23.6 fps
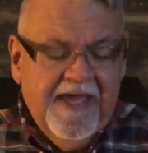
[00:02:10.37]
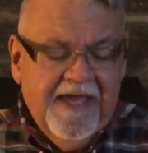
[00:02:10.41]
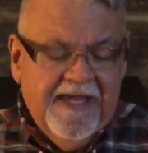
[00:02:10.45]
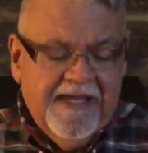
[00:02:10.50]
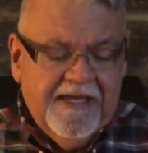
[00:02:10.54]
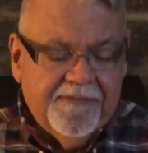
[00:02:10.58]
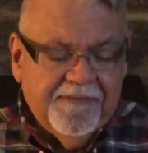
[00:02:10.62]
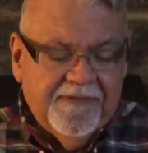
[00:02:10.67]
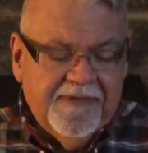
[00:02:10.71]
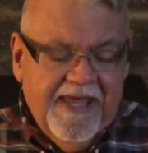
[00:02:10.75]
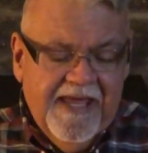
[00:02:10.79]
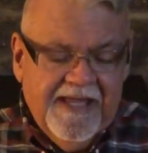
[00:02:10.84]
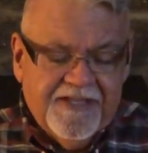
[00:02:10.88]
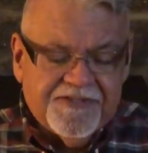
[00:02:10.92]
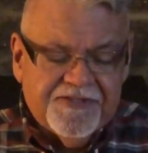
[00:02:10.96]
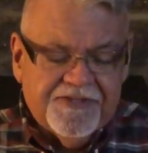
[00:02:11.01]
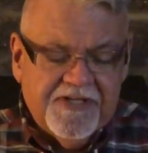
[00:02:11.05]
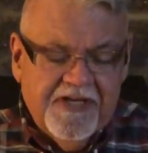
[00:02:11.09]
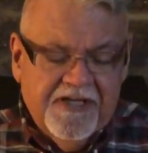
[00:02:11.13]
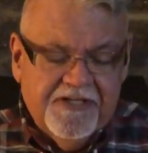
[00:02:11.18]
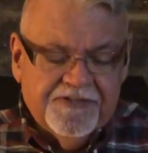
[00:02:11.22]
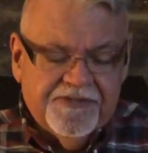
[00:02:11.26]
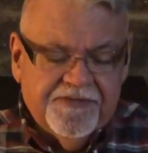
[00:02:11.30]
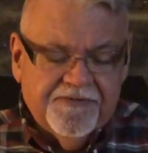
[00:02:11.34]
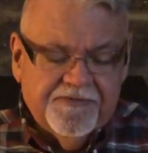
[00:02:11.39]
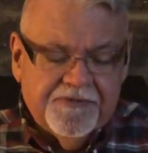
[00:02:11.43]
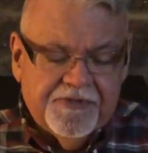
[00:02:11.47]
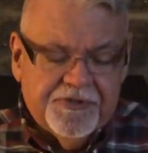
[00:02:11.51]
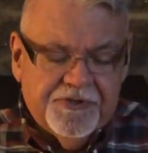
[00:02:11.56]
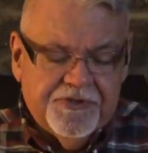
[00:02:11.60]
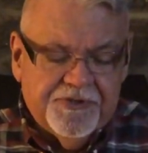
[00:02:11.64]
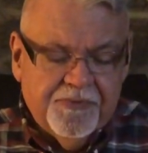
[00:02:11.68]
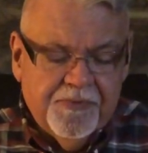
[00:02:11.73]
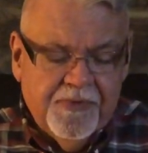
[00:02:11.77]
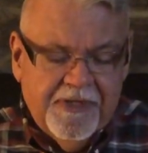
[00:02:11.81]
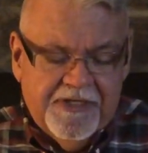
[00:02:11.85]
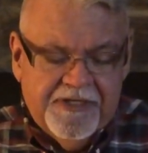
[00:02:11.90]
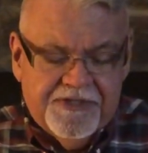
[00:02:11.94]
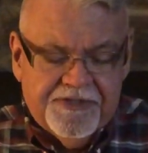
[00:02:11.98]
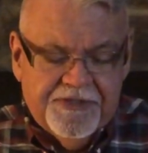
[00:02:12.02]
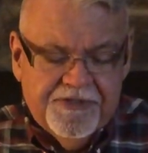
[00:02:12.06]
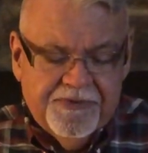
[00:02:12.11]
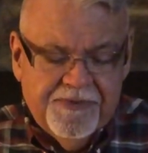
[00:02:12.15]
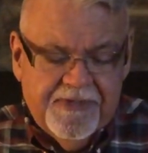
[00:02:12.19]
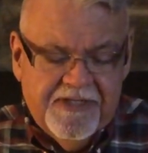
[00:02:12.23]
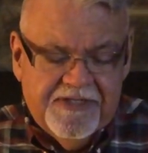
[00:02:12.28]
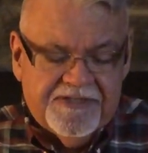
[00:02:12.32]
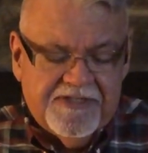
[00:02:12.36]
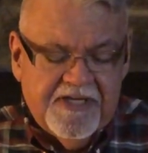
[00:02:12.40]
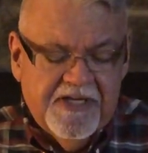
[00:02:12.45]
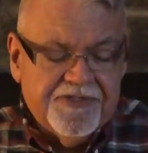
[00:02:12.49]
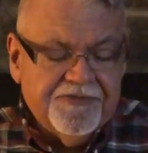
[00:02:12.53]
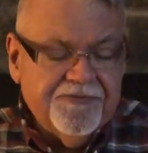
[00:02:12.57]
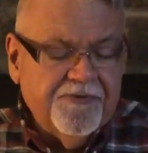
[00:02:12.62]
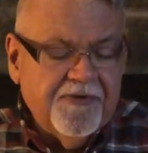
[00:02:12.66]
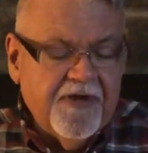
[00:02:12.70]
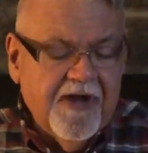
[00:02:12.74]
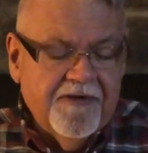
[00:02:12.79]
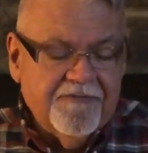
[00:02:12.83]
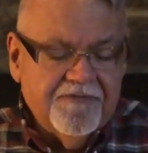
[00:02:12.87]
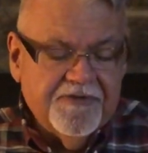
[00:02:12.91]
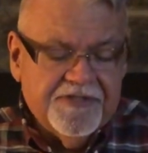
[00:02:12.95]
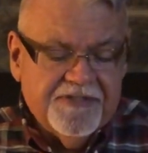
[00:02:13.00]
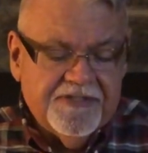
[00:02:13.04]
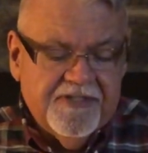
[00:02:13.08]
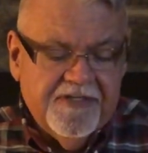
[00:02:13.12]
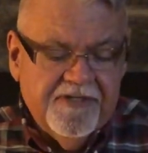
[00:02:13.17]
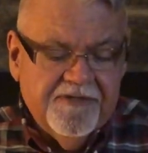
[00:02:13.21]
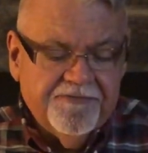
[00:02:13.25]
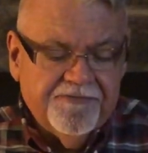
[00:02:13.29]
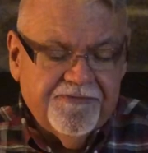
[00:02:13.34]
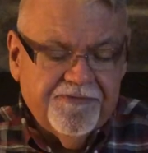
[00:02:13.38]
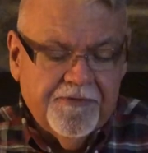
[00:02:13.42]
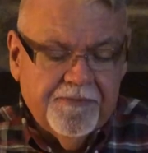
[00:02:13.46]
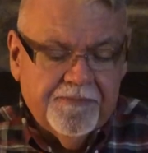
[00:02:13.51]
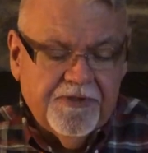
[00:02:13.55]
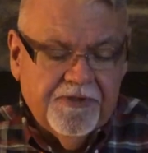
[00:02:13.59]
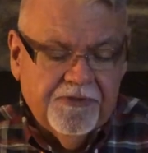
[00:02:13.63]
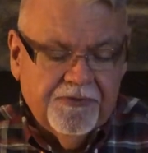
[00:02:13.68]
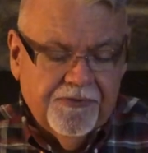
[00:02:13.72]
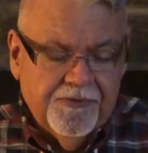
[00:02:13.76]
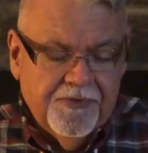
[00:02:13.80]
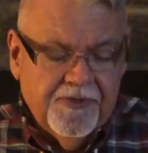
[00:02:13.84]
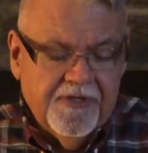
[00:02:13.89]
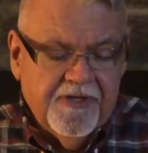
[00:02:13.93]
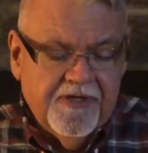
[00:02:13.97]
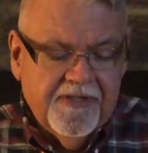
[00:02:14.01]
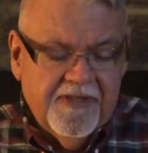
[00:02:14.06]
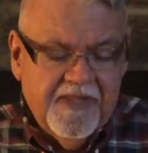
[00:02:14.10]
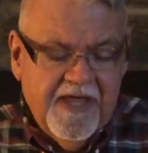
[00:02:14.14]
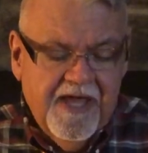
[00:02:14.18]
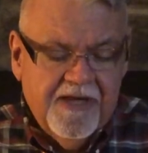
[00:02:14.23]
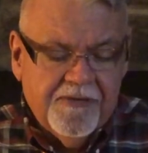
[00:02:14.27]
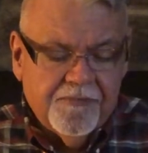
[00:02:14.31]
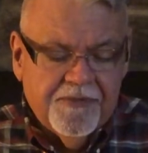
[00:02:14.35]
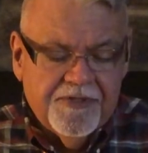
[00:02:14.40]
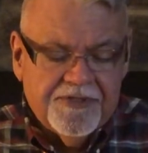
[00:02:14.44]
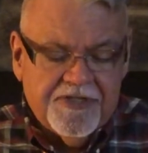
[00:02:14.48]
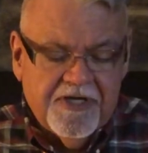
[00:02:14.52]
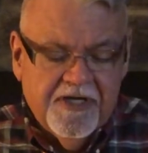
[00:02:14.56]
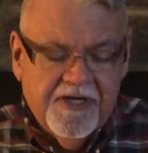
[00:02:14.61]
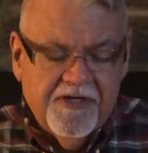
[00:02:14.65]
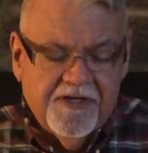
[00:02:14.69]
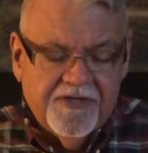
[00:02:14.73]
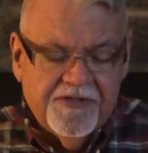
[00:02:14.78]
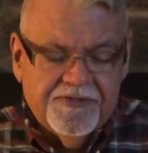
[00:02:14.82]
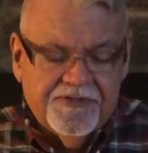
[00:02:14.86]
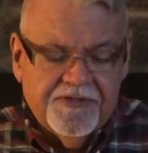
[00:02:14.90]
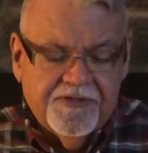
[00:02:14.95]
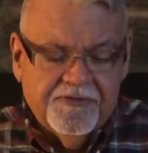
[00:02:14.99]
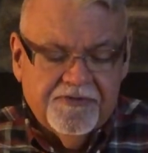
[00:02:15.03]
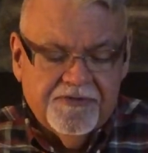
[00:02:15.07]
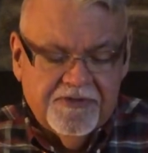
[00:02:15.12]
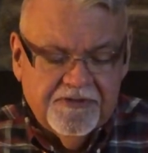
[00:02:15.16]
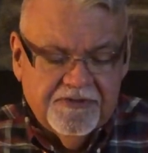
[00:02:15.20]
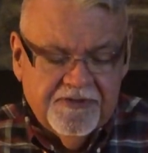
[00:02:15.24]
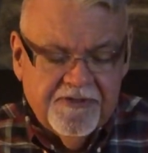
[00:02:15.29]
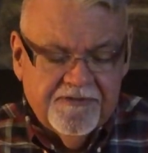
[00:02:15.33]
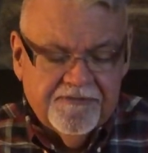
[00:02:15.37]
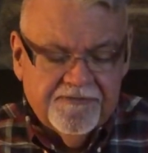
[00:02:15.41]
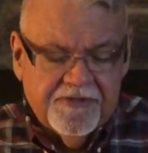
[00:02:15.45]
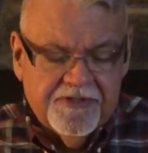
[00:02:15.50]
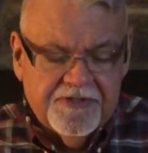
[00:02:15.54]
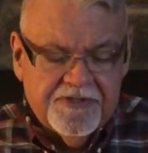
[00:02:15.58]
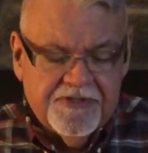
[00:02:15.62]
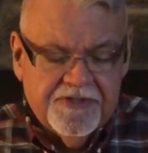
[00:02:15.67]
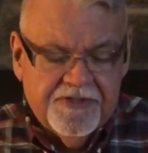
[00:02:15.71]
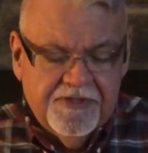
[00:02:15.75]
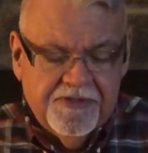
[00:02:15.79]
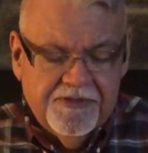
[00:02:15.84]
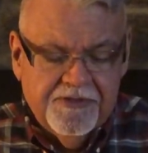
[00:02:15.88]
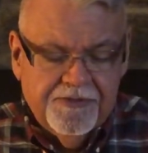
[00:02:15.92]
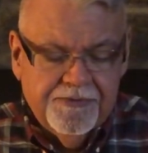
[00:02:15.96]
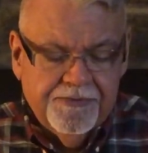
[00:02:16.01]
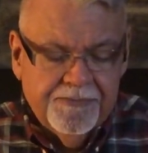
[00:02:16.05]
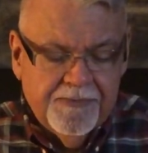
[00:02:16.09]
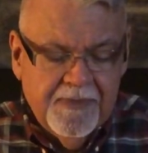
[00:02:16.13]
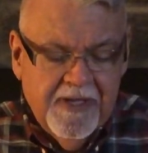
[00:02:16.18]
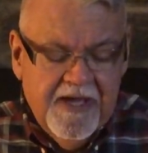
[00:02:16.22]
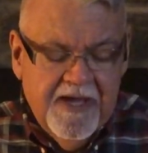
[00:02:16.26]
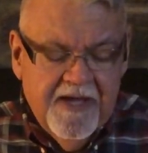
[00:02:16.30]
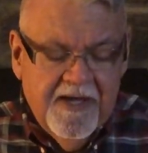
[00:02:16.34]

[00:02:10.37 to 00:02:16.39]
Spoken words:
he gets down to verse 22, and he says, "For I received from the Lord that which I also delivered to you,